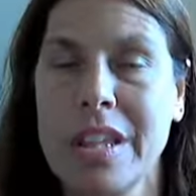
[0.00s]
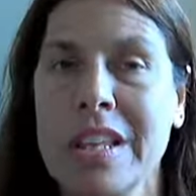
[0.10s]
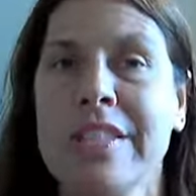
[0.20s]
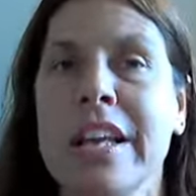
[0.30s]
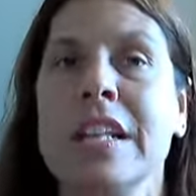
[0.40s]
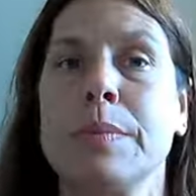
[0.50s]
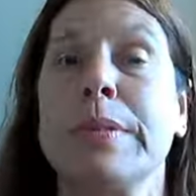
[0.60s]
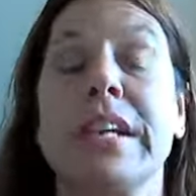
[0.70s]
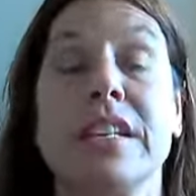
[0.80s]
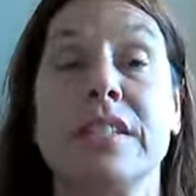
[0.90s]
And that's
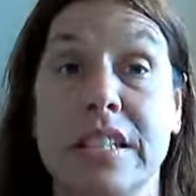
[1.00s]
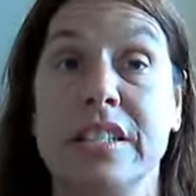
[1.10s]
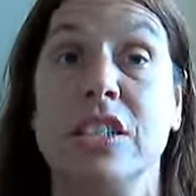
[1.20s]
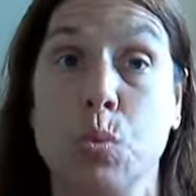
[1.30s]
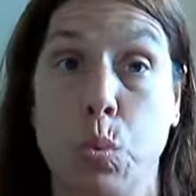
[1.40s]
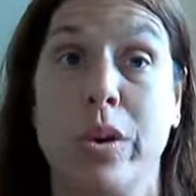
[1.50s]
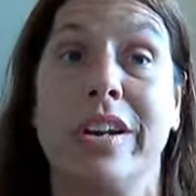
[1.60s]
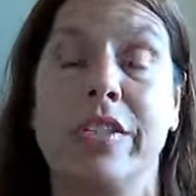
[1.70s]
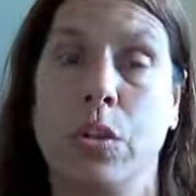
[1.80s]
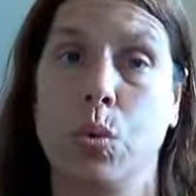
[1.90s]
because this is where
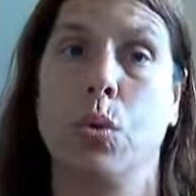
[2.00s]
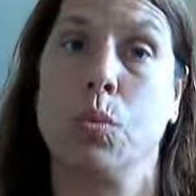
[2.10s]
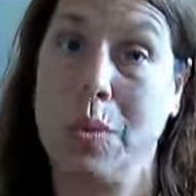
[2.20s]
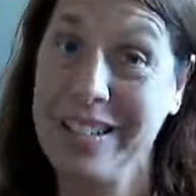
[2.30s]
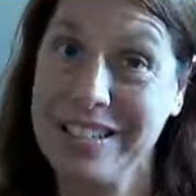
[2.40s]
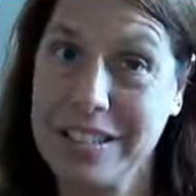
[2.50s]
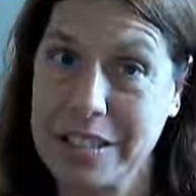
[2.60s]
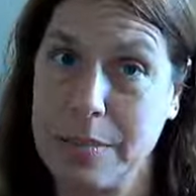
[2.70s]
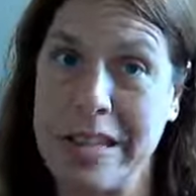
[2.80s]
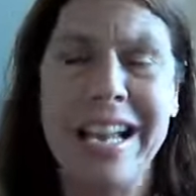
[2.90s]
the Lord wants us
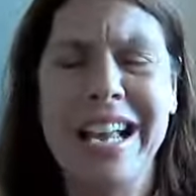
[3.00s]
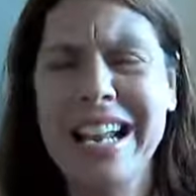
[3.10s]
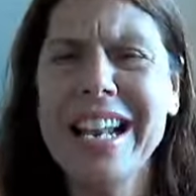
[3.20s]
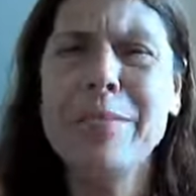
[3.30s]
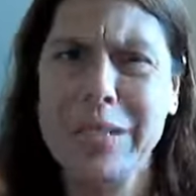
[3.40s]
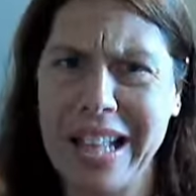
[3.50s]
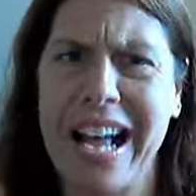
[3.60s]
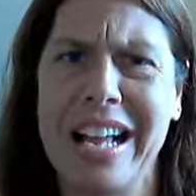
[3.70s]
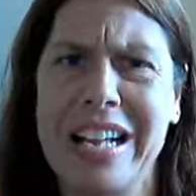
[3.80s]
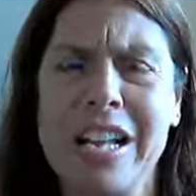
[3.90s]
to be. And I'm
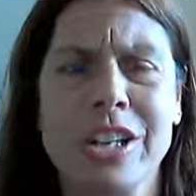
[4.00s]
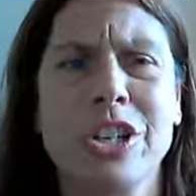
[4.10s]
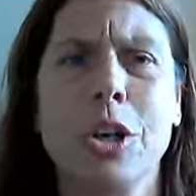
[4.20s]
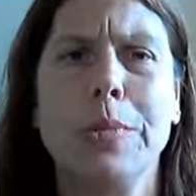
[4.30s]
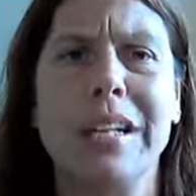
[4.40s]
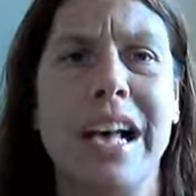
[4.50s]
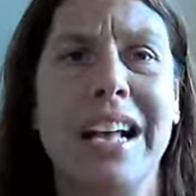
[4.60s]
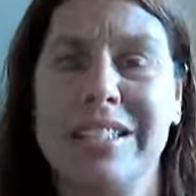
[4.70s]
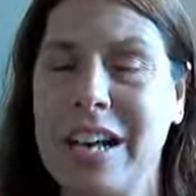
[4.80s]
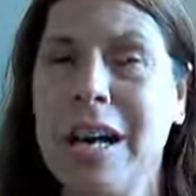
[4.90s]
glad, you know, but
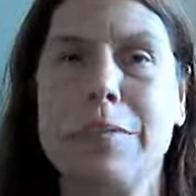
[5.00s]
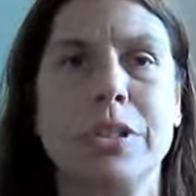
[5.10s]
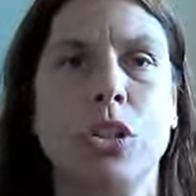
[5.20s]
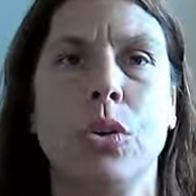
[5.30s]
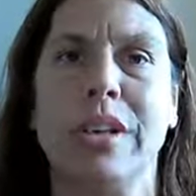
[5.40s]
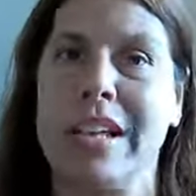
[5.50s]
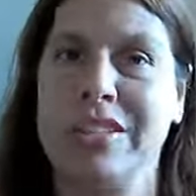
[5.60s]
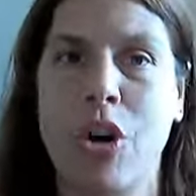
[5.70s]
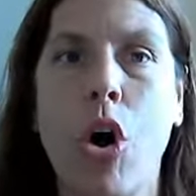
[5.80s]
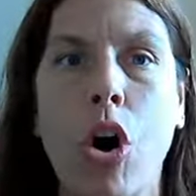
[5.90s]
at times, you know,
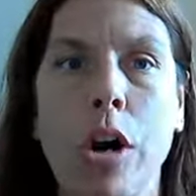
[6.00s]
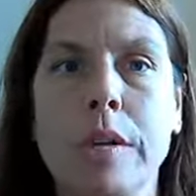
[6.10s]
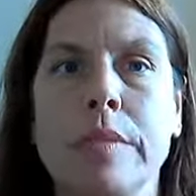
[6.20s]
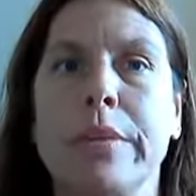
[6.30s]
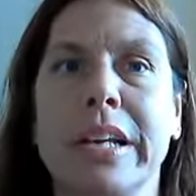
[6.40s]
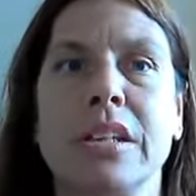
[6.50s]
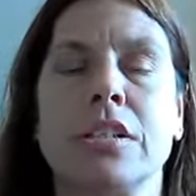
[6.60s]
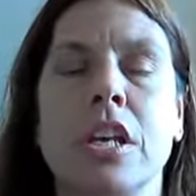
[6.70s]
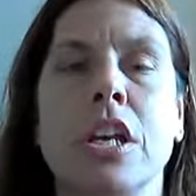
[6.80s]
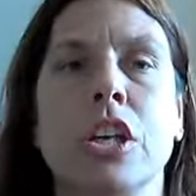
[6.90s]
it's hard
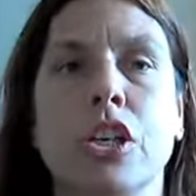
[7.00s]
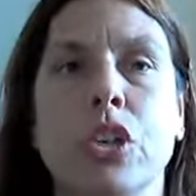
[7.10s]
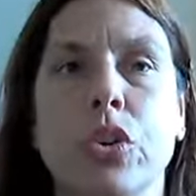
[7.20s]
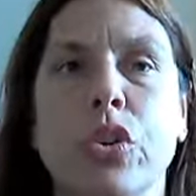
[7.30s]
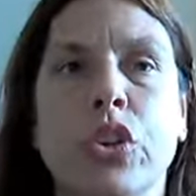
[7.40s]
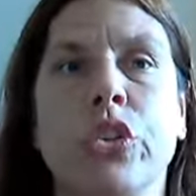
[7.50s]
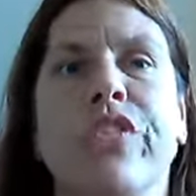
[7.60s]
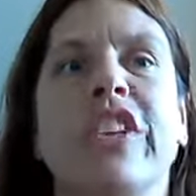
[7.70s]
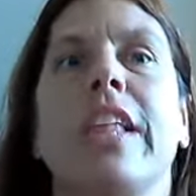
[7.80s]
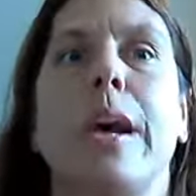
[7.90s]
because you you
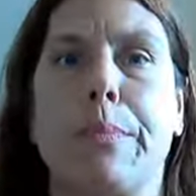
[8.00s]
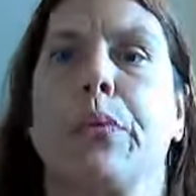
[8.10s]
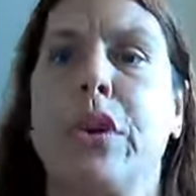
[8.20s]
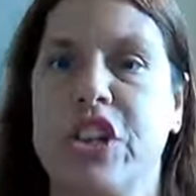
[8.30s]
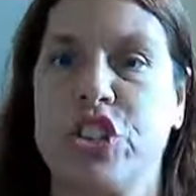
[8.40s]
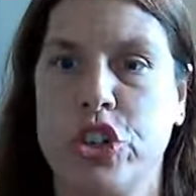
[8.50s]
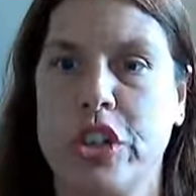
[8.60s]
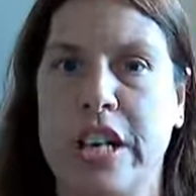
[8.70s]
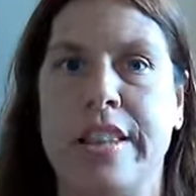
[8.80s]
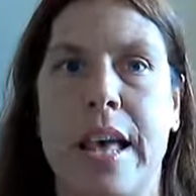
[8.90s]
feel that pressure
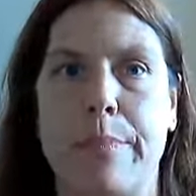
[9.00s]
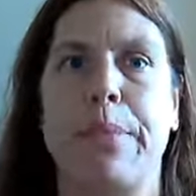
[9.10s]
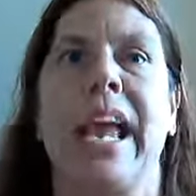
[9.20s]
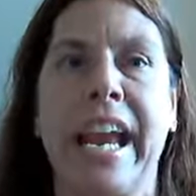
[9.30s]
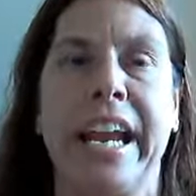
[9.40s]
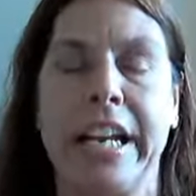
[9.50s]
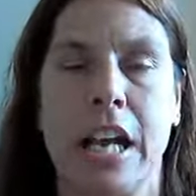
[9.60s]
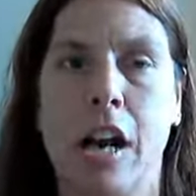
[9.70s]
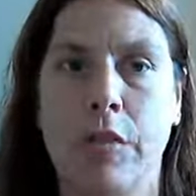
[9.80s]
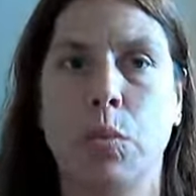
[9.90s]
and that pain
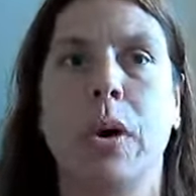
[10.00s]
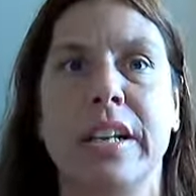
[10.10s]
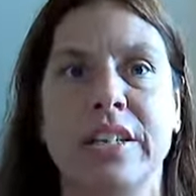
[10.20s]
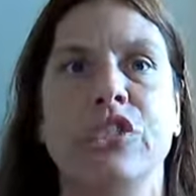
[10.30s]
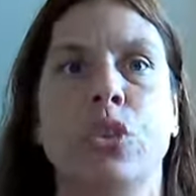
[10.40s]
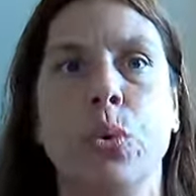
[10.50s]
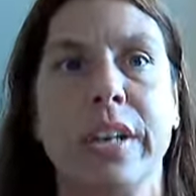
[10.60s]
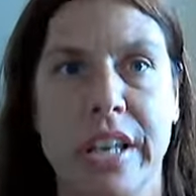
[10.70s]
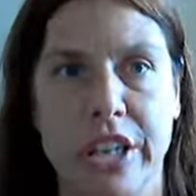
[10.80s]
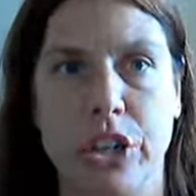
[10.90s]
of what he's
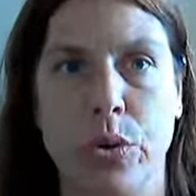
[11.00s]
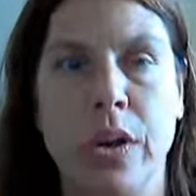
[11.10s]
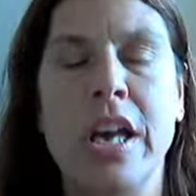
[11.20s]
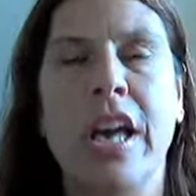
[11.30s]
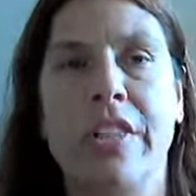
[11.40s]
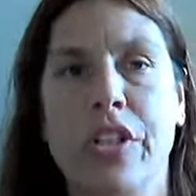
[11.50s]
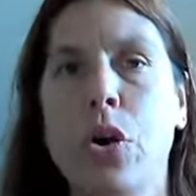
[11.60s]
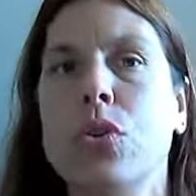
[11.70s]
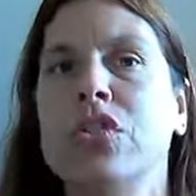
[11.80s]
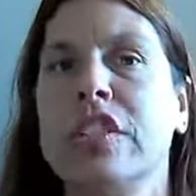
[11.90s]
doing in you. And
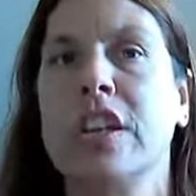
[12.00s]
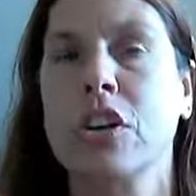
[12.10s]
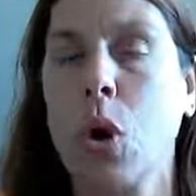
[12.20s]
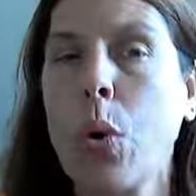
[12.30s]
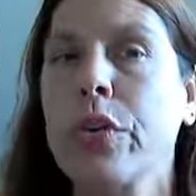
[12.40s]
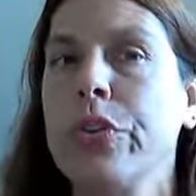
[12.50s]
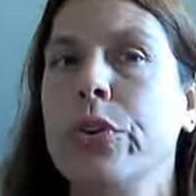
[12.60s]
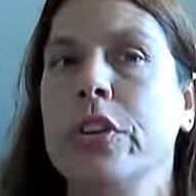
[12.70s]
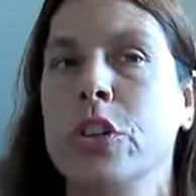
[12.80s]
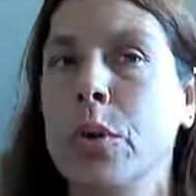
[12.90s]
those that are going through
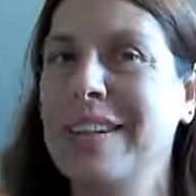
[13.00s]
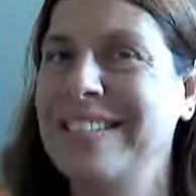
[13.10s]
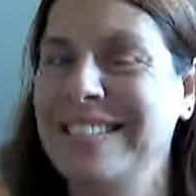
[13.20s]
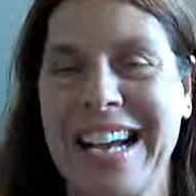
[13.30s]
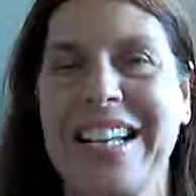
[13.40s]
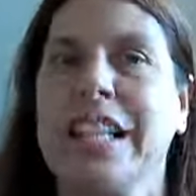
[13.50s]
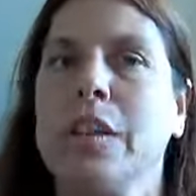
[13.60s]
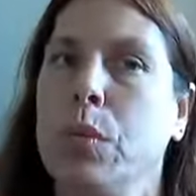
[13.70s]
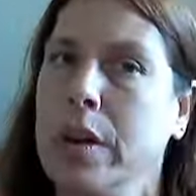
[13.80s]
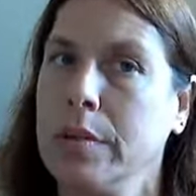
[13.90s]
it know exactly
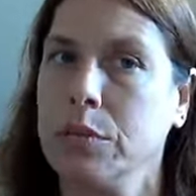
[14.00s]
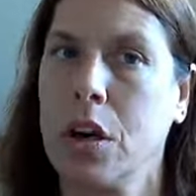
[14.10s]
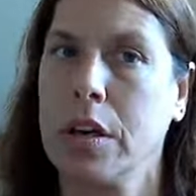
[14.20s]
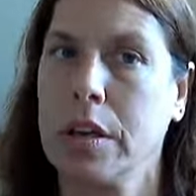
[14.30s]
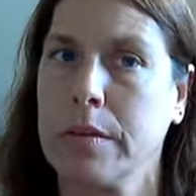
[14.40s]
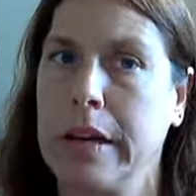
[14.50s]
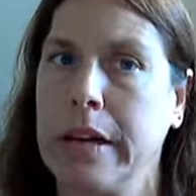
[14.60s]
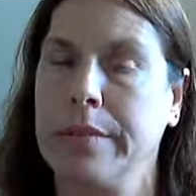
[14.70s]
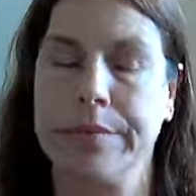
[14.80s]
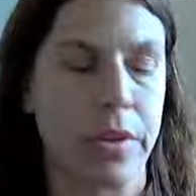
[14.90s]
what I'm talking about.
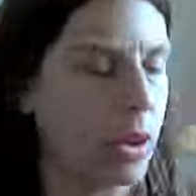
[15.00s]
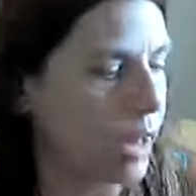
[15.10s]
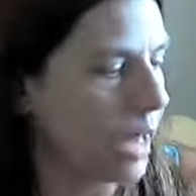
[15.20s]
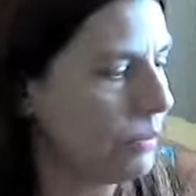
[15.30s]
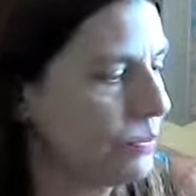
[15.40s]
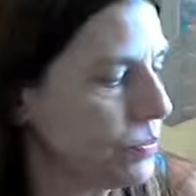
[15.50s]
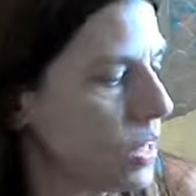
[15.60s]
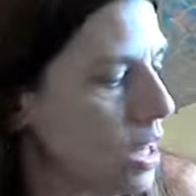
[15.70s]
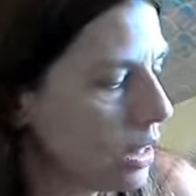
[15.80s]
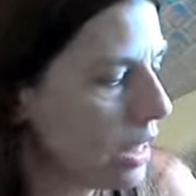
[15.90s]
Okay?
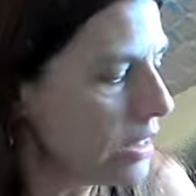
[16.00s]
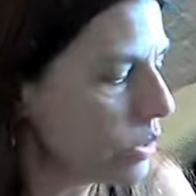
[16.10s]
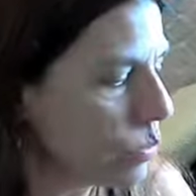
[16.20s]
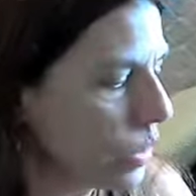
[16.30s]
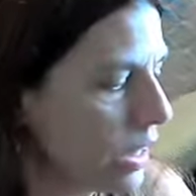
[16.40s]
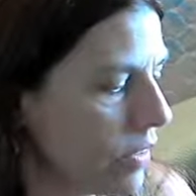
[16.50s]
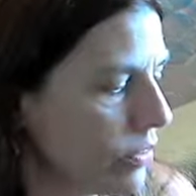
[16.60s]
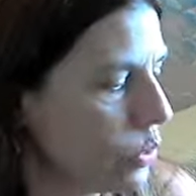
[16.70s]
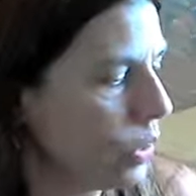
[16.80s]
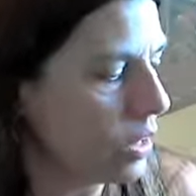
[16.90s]
Let's read a
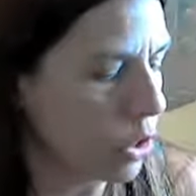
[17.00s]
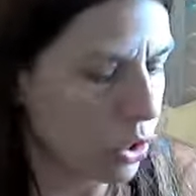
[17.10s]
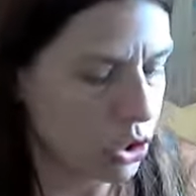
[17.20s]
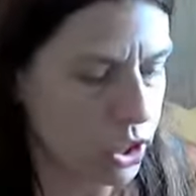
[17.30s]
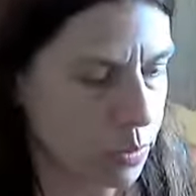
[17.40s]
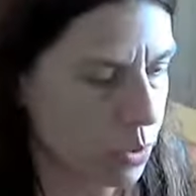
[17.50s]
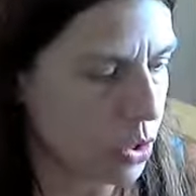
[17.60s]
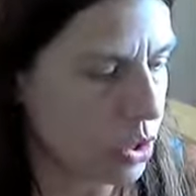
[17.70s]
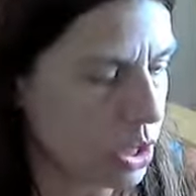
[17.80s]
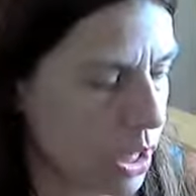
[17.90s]
few encouraging
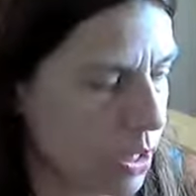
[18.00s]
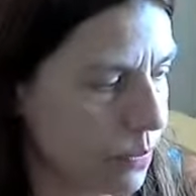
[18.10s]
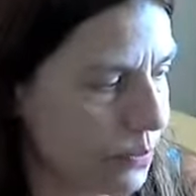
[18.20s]
words here.